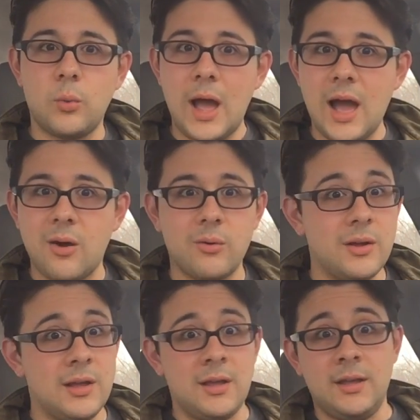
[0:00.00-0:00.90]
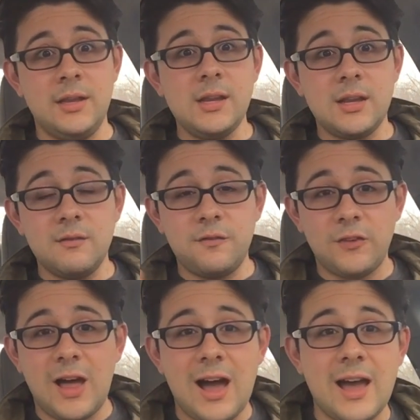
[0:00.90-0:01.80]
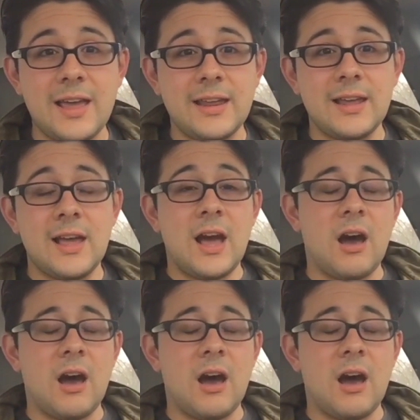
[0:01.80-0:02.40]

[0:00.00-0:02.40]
wow, he can fly.